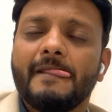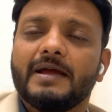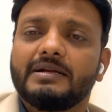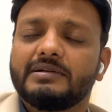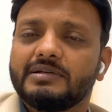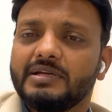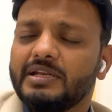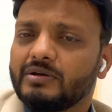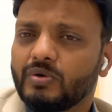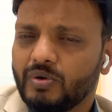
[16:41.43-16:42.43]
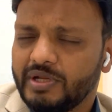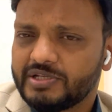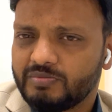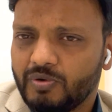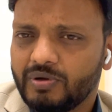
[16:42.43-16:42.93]
And in chronic
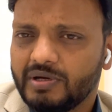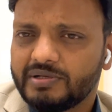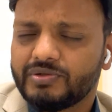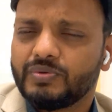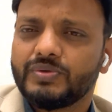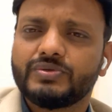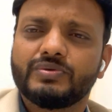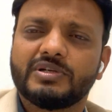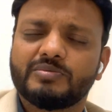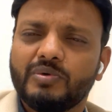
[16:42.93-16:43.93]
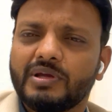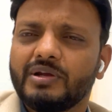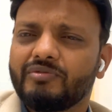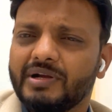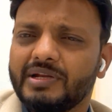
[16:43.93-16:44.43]
smokers, those who are smoking
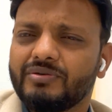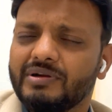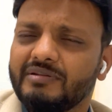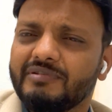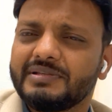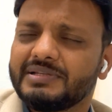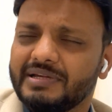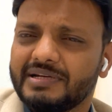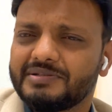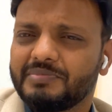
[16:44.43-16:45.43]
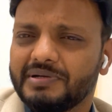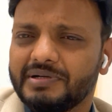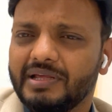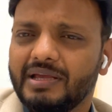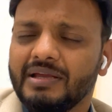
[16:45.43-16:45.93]
20-25 cigarettes per
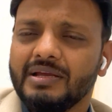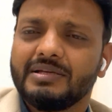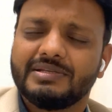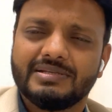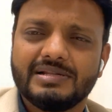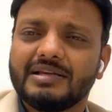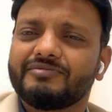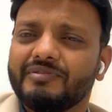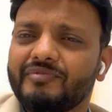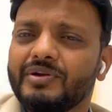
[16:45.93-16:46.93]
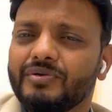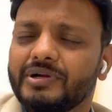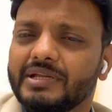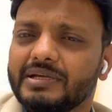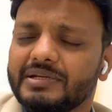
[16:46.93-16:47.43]
day since last
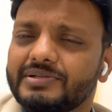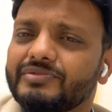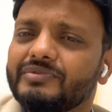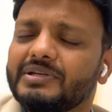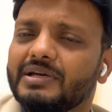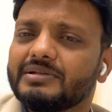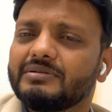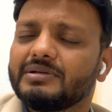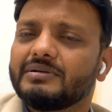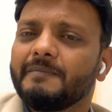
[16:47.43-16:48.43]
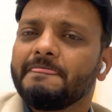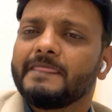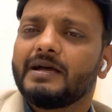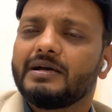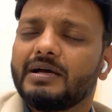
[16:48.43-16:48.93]
15-20 years, we
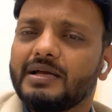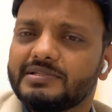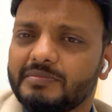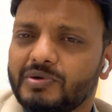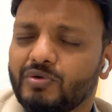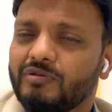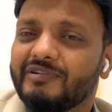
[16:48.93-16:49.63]
ask them to go